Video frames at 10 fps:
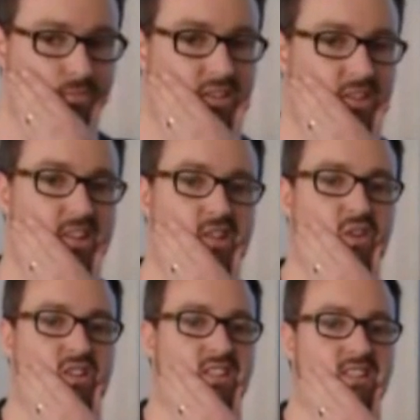So I guess the
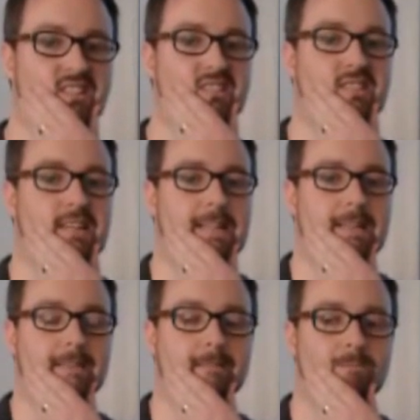question is,
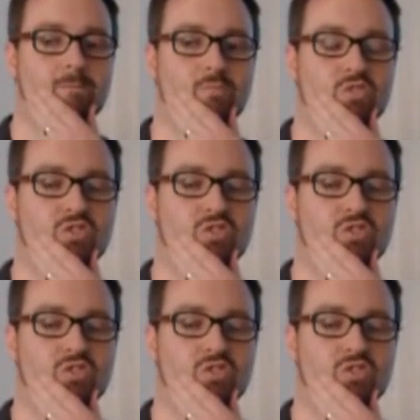do